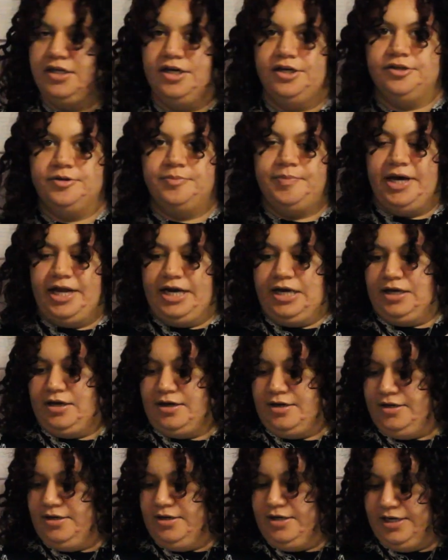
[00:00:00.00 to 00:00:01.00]
the other pad I
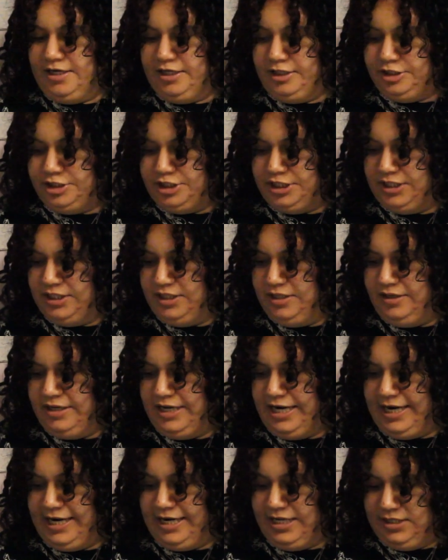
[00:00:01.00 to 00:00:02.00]
got actually
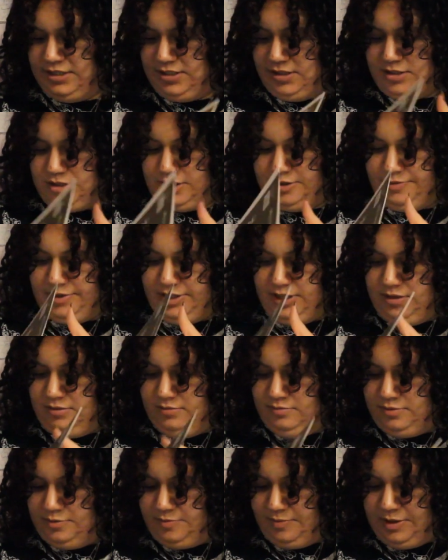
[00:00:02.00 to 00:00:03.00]
has already
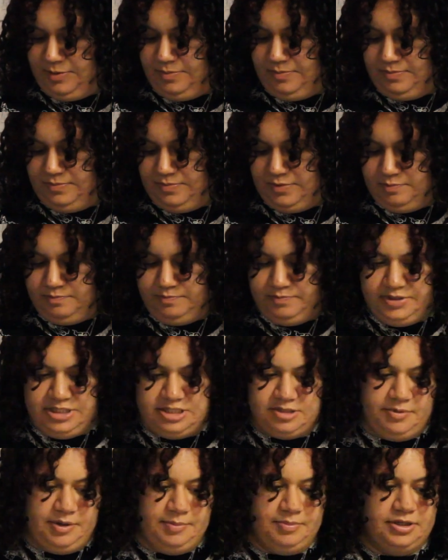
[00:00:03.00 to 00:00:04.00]
a
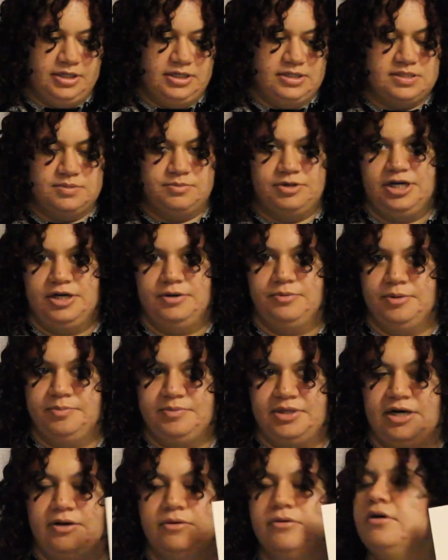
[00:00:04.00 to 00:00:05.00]
piece of paper that someone had
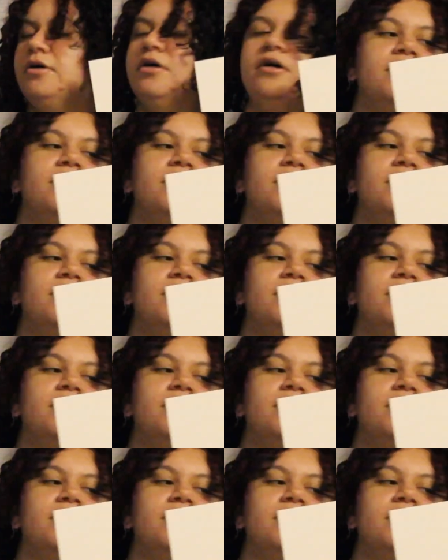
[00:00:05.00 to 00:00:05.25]
ripped out.